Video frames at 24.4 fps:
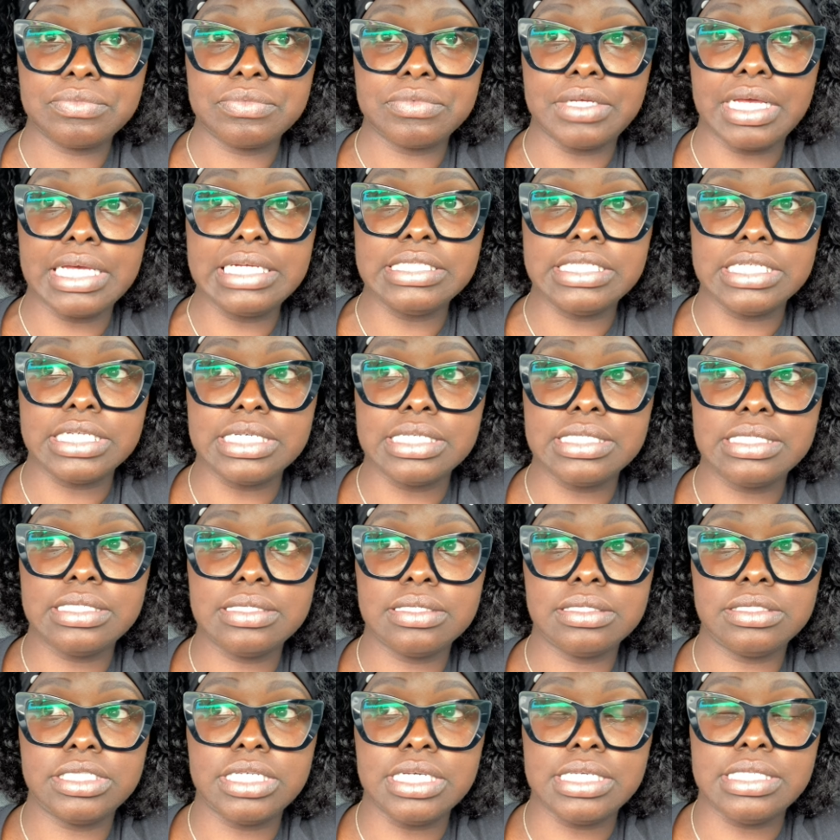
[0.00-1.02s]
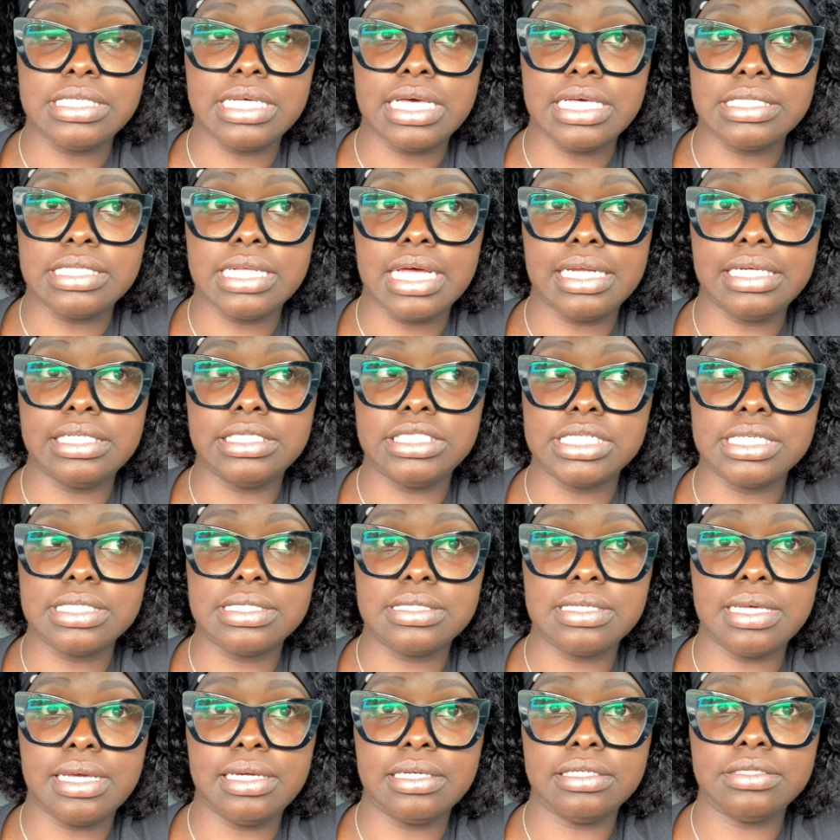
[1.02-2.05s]
it just, she says that it
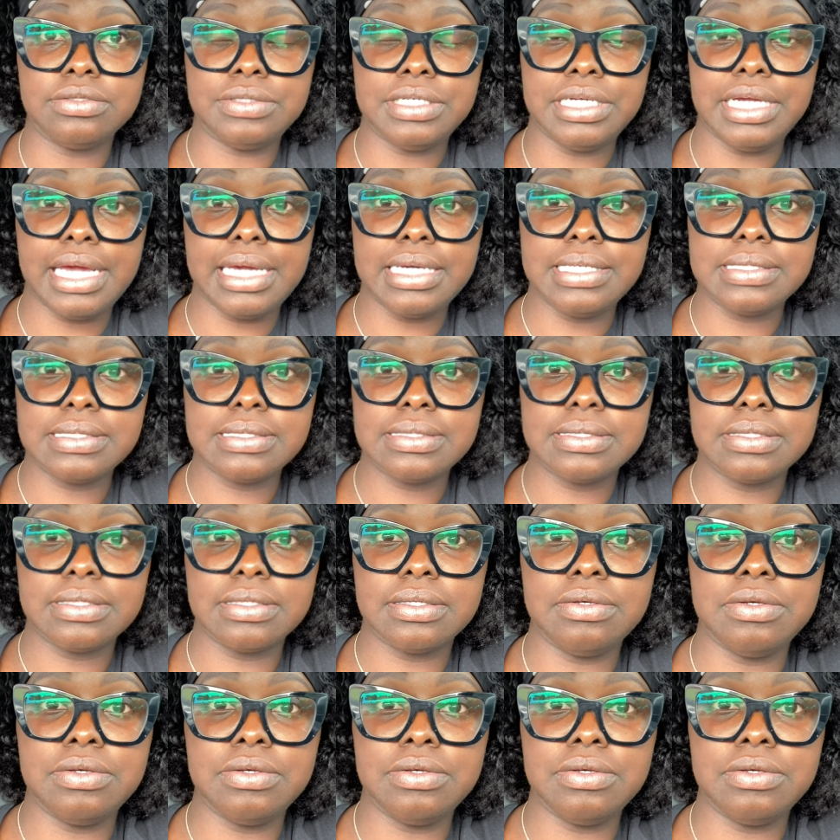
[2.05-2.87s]
just, it creates,